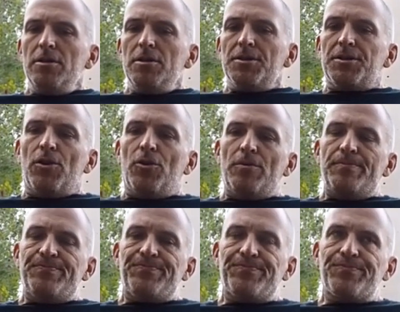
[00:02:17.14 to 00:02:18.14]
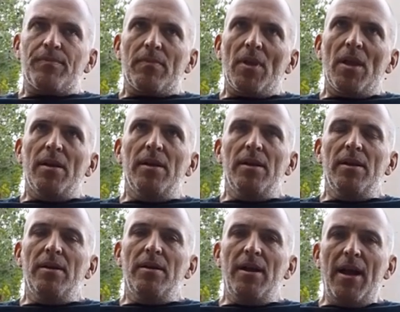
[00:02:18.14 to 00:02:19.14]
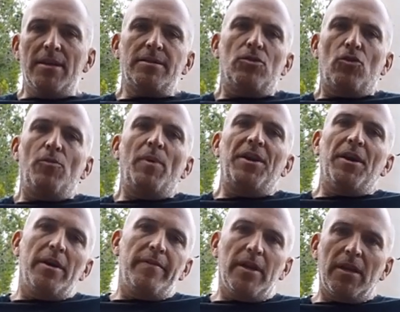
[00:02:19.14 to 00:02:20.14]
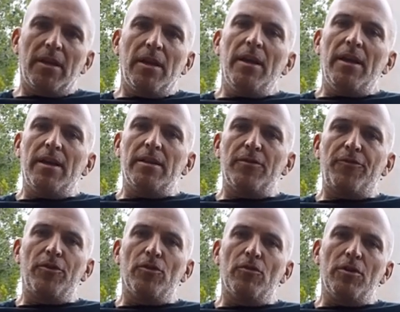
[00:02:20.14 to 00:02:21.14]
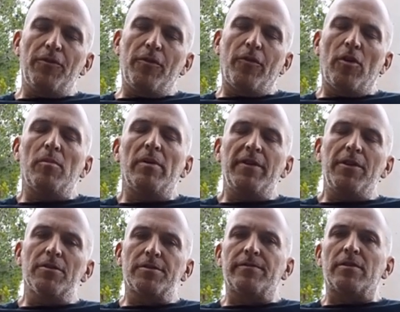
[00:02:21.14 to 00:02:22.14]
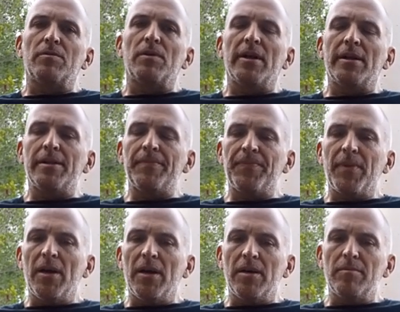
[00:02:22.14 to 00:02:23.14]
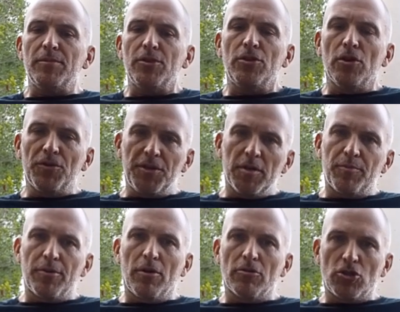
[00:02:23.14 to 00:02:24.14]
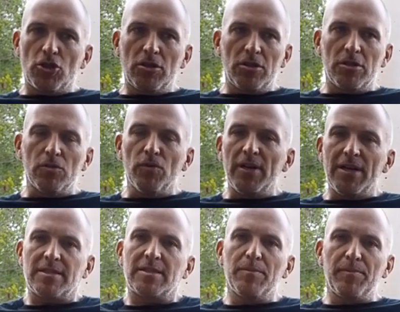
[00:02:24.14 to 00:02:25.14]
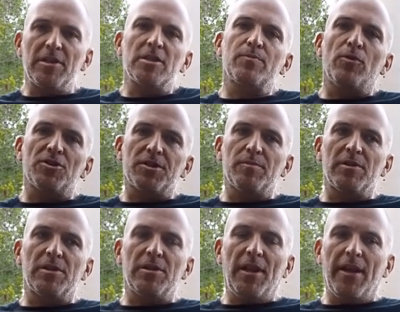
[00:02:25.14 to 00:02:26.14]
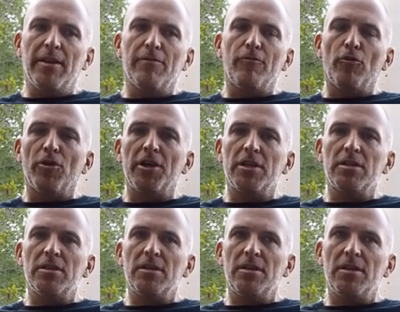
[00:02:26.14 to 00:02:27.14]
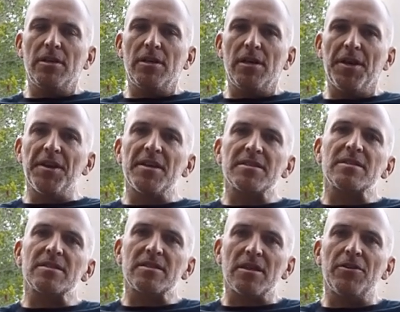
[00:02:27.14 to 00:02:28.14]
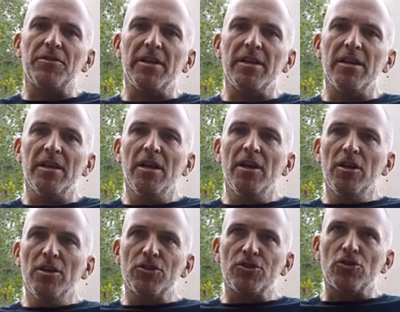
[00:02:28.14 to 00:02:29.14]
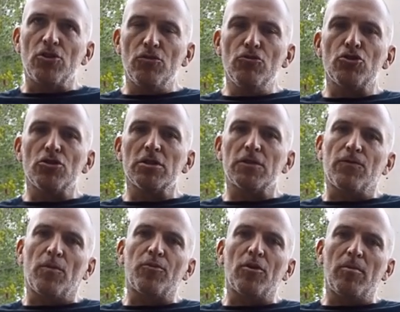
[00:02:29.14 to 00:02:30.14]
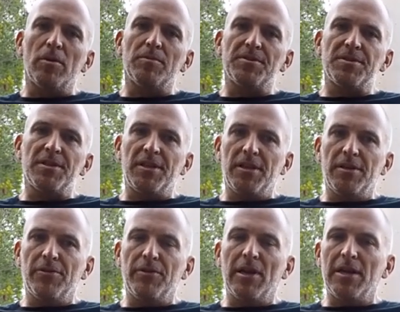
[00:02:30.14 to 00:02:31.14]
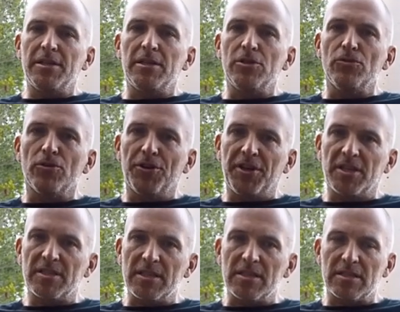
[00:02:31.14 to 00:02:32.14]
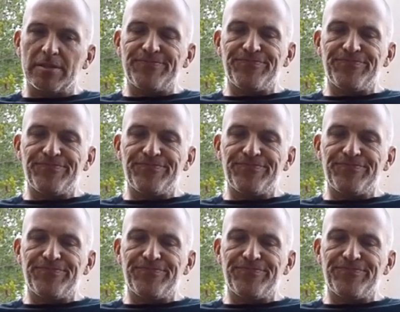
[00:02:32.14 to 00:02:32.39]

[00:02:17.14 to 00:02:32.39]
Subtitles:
So, as in all my diving, and if you follow my videos for a while, you know the approach. Do it as simple as possible and avoid unnecessary solutions for problems that in reality do not exist.